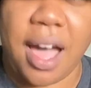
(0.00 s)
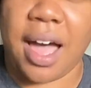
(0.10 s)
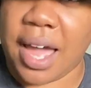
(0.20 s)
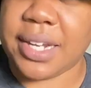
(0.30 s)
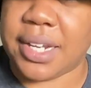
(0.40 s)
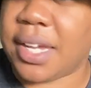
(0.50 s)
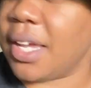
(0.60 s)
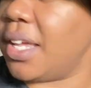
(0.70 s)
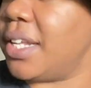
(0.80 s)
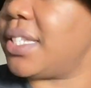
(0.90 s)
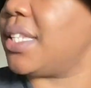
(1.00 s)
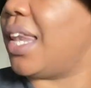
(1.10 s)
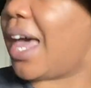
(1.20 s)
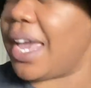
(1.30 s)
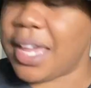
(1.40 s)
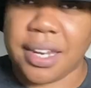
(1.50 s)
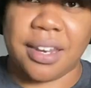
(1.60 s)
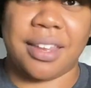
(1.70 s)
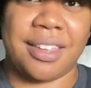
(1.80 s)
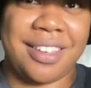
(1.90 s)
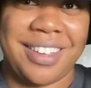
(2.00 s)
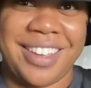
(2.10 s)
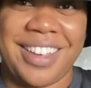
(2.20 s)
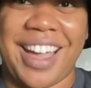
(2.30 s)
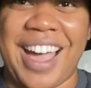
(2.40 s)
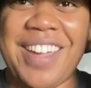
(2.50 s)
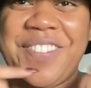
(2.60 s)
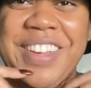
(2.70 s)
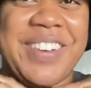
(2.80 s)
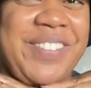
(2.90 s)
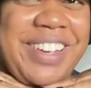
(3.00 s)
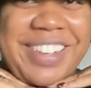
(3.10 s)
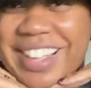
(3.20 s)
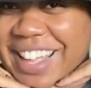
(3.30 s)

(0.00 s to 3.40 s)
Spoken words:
I dig it. It's light. I feel real.